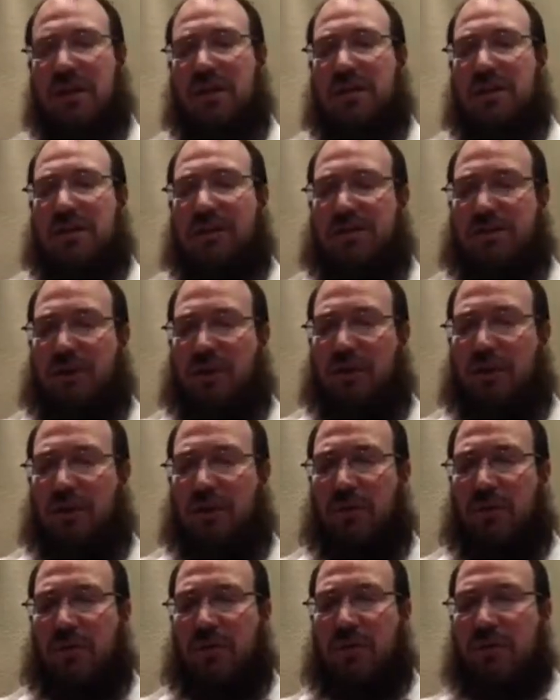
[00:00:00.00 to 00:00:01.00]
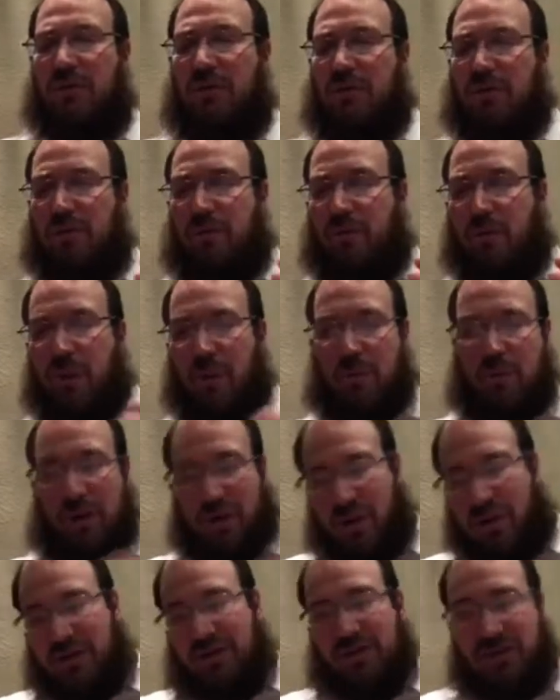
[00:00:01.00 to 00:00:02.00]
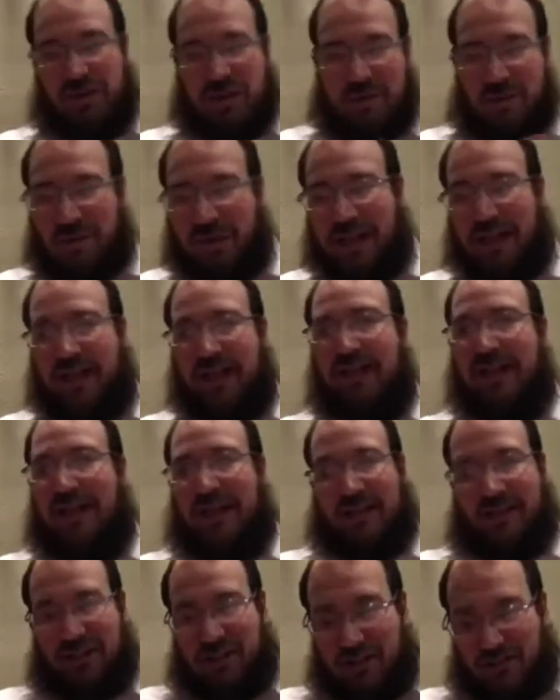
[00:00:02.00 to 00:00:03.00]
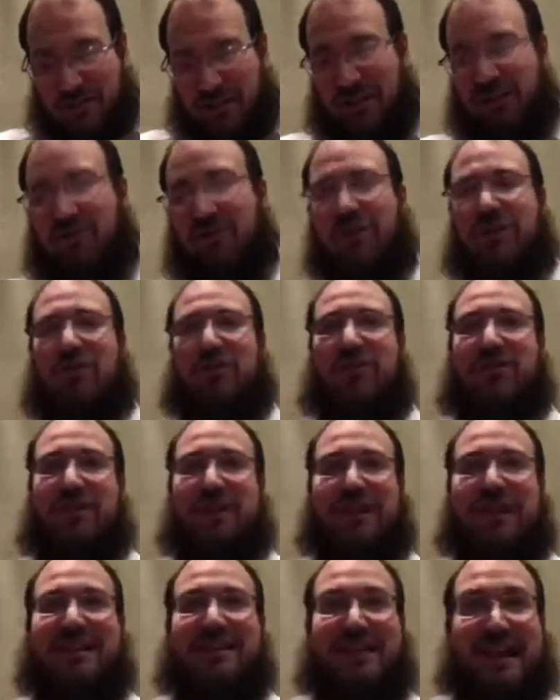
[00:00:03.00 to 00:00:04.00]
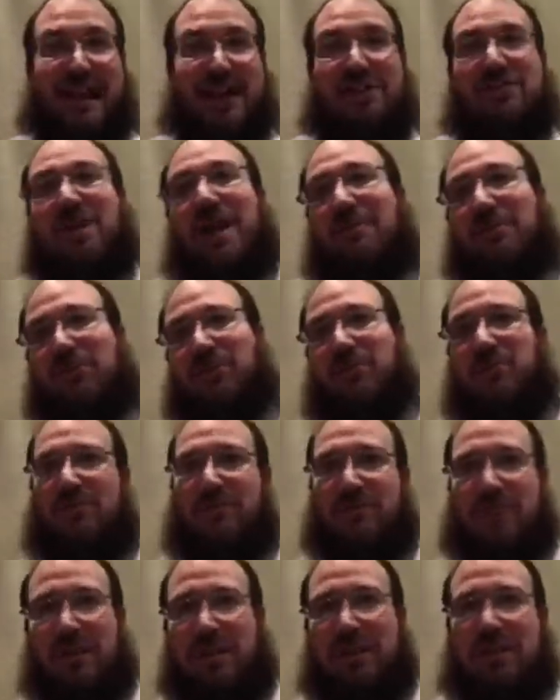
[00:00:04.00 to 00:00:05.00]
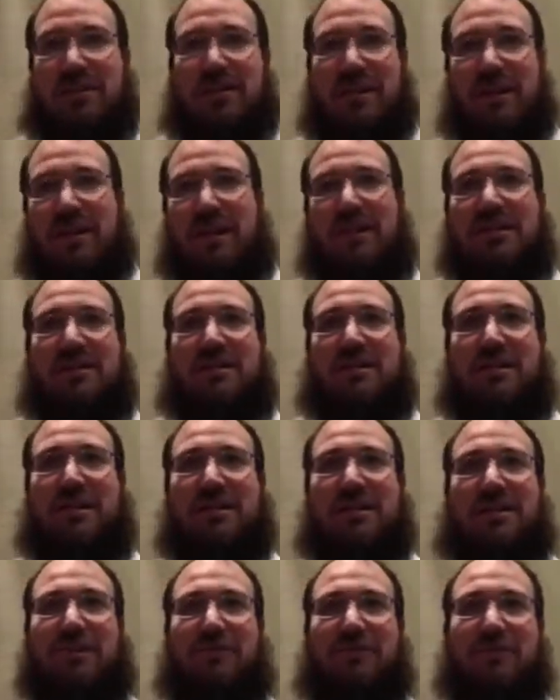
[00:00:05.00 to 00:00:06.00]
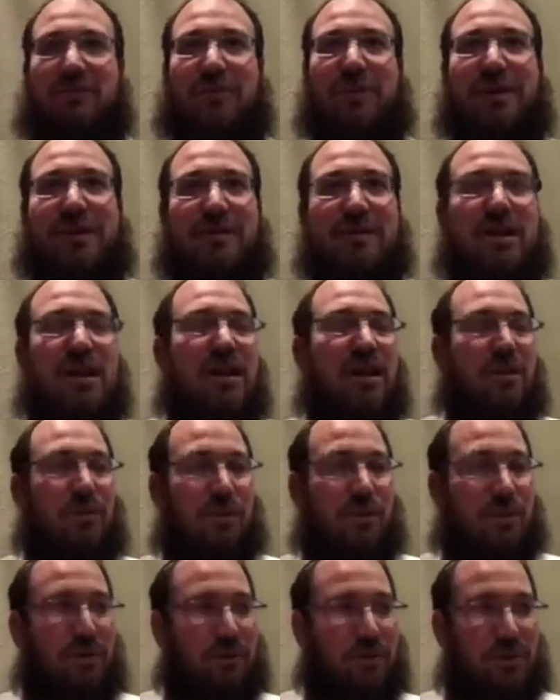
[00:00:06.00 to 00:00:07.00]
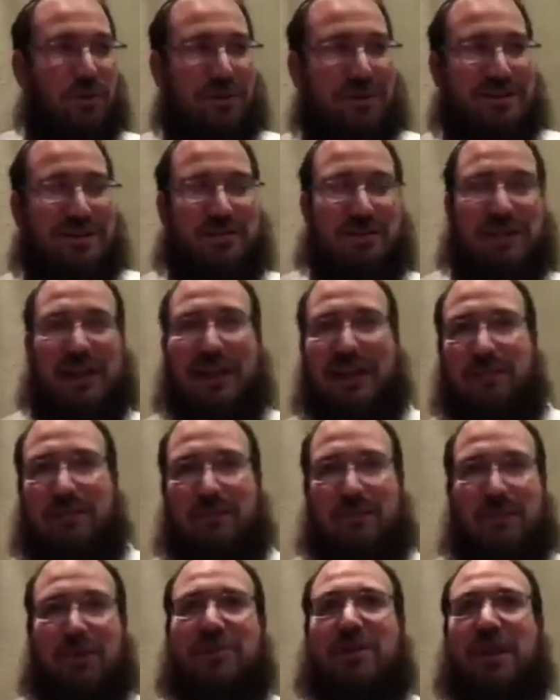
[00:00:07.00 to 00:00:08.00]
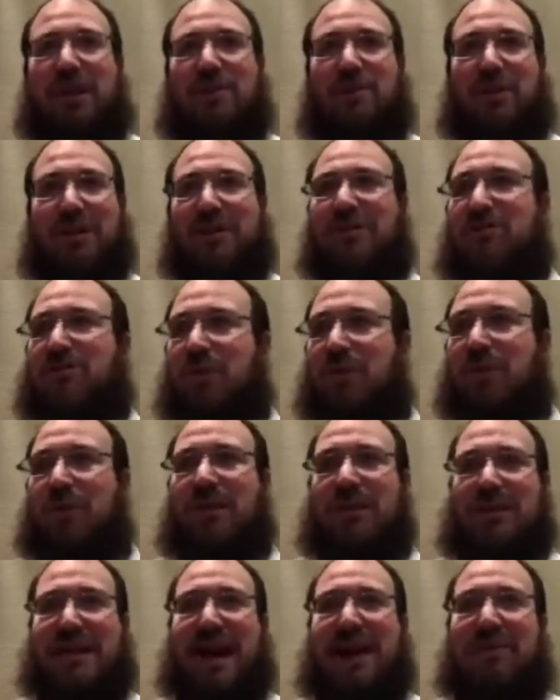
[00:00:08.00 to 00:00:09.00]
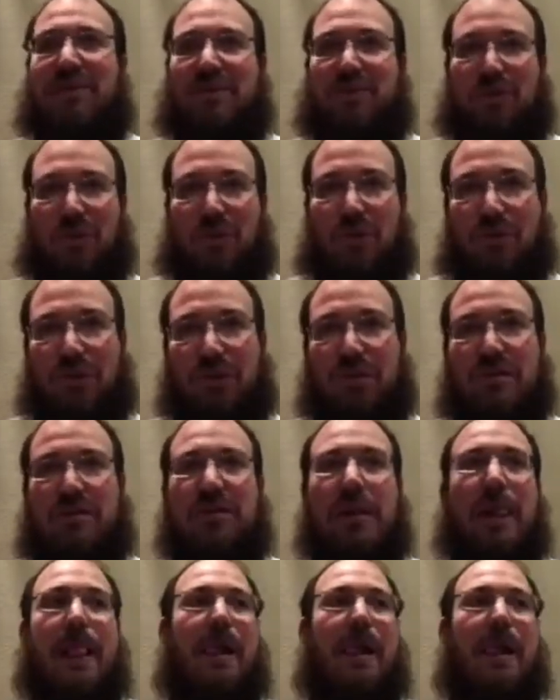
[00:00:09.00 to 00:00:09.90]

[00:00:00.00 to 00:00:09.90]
So what we're going to explain, and this is really critical for the next 8 chapters, so for the next, I guess, few weeks, we'll explain on both sides what the soul is, how the soul works.